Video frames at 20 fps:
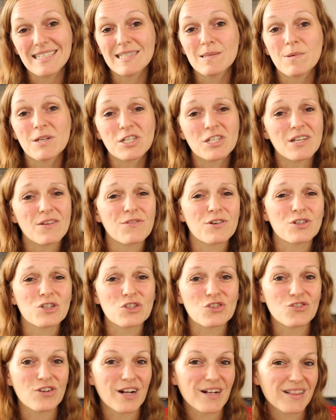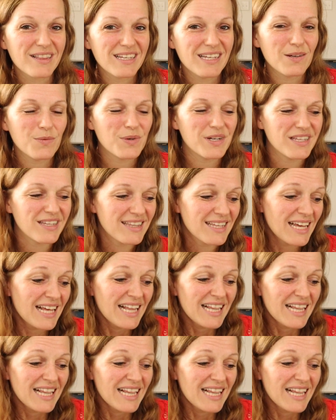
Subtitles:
especially if you're struggling with